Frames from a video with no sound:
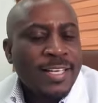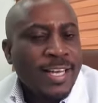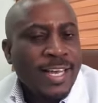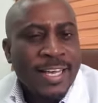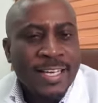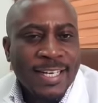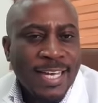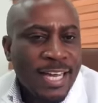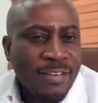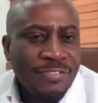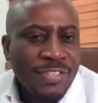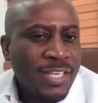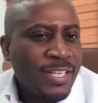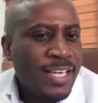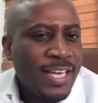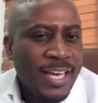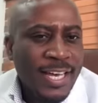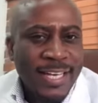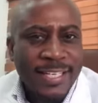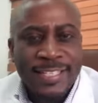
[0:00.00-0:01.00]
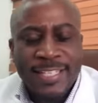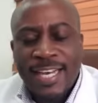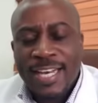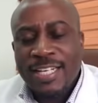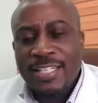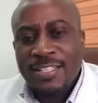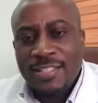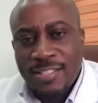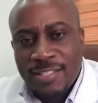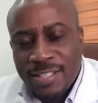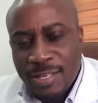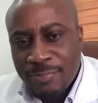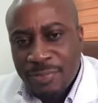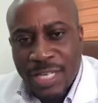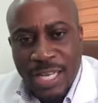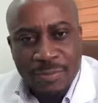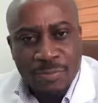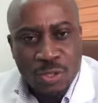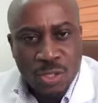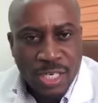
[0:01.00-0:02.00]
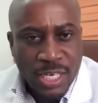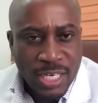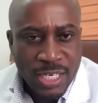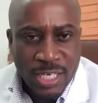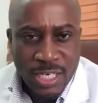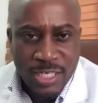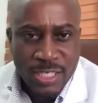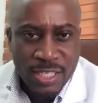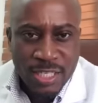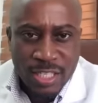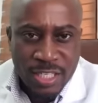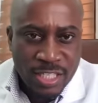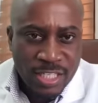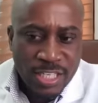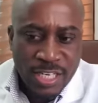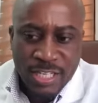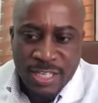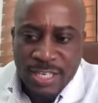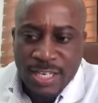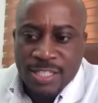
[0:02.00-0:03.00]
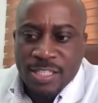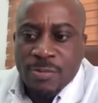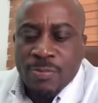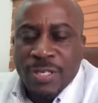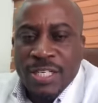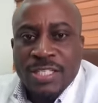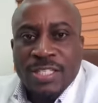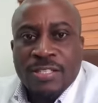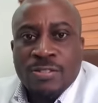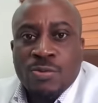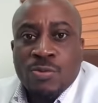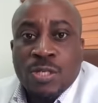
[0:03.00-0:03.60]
And after they are done, sometimes you can get a hernia in that space as